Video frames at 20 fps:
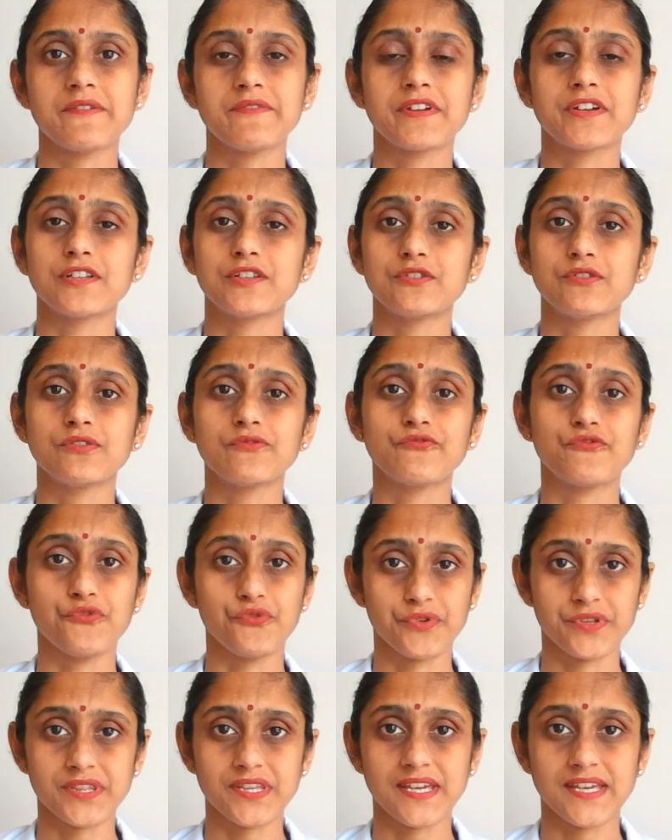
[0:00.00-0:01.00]
having a look
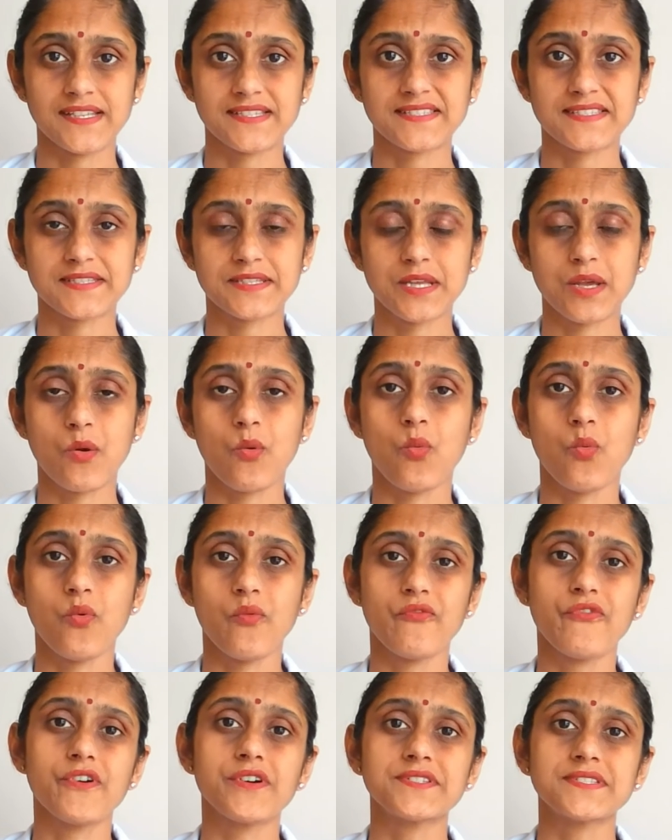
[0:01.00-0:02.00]
for things.
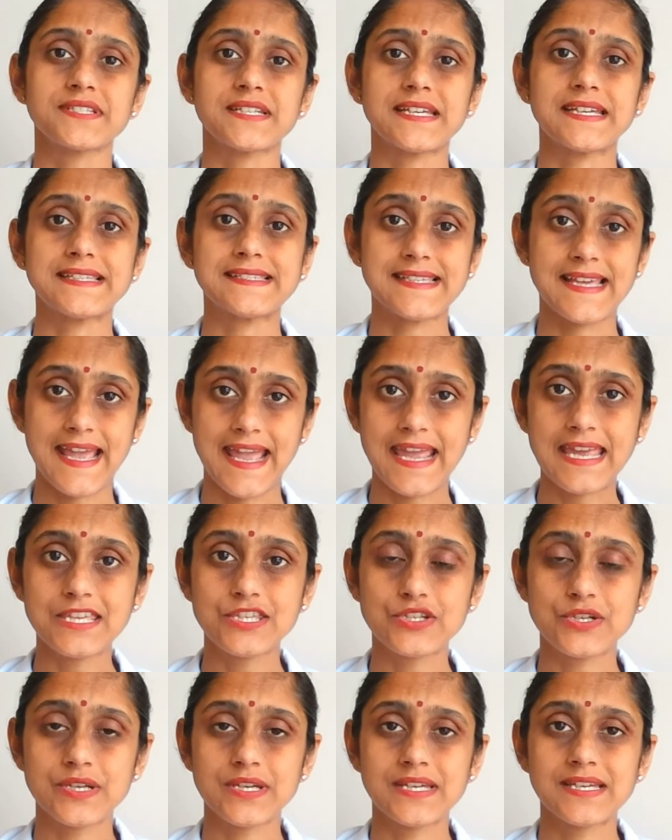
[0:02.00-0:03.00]
First is
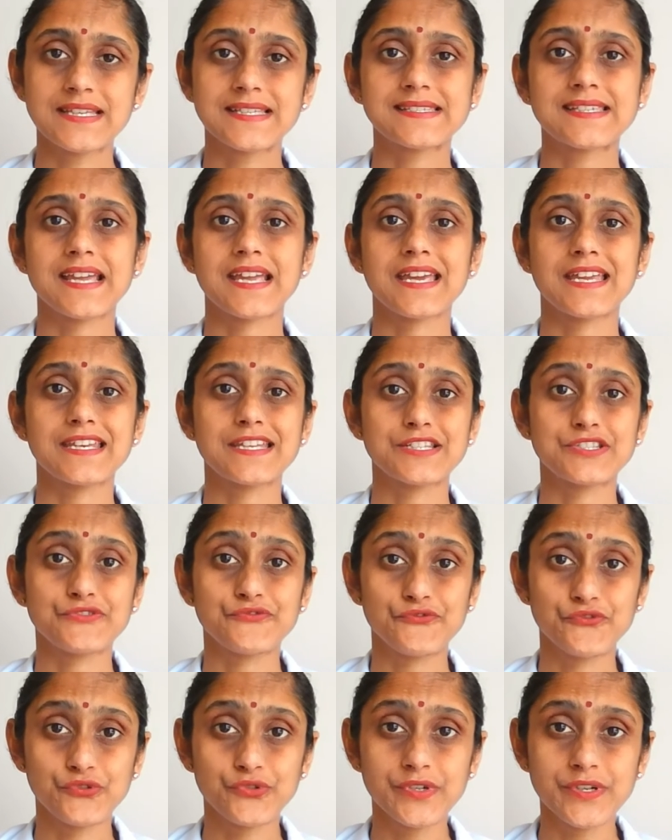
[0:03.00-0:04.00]
age, second
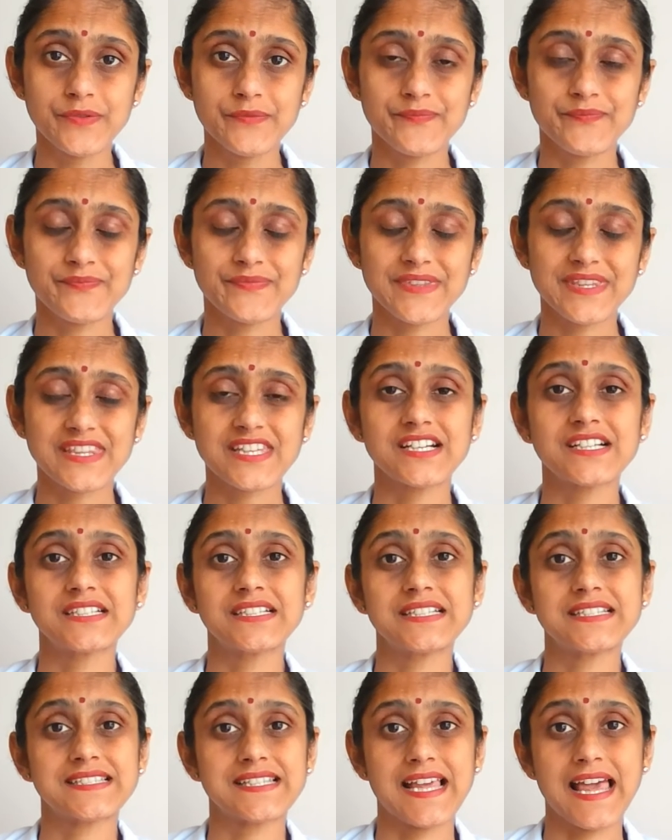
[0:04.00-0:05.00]
is food,
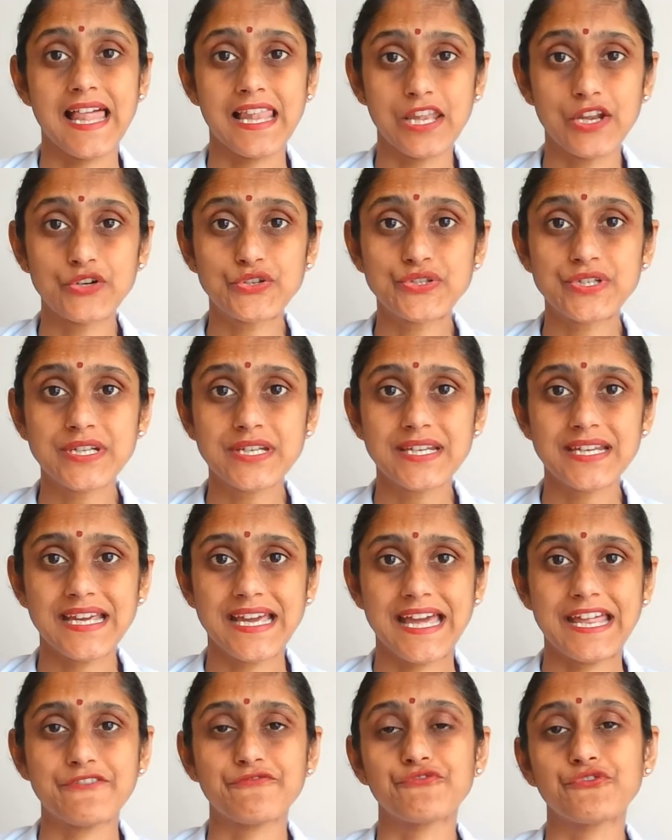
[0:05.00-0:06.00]
third is allergy,
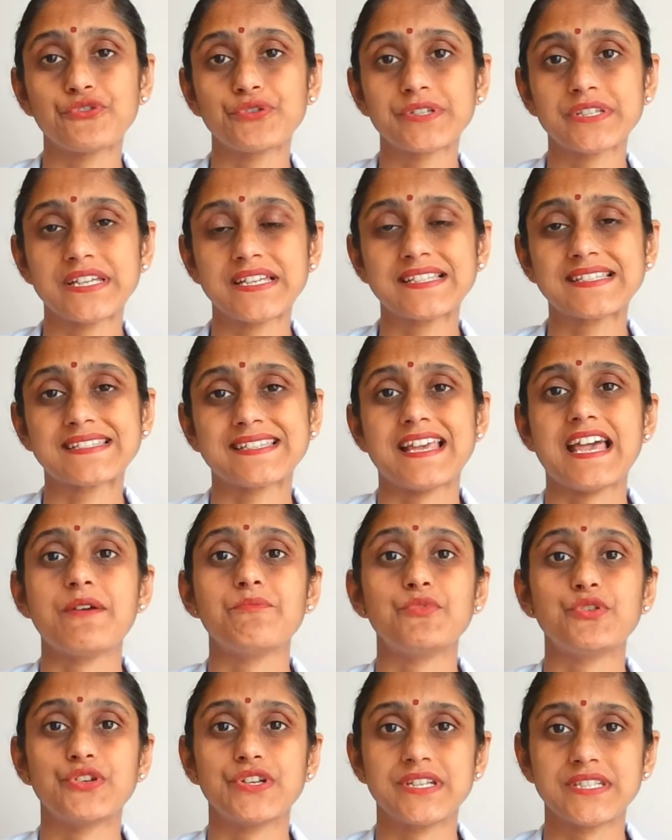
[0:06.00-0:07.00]
and fourth is
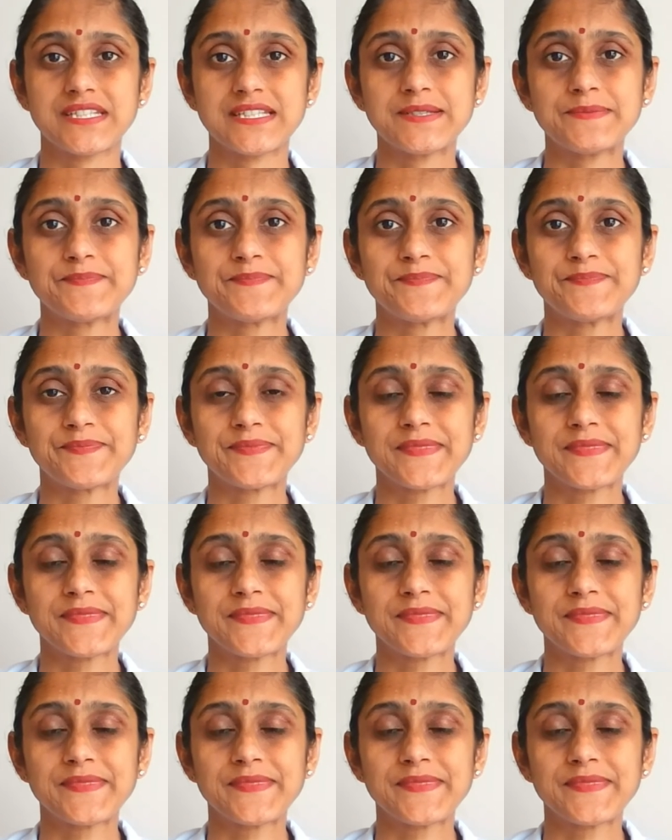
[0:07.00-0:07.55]
immunity.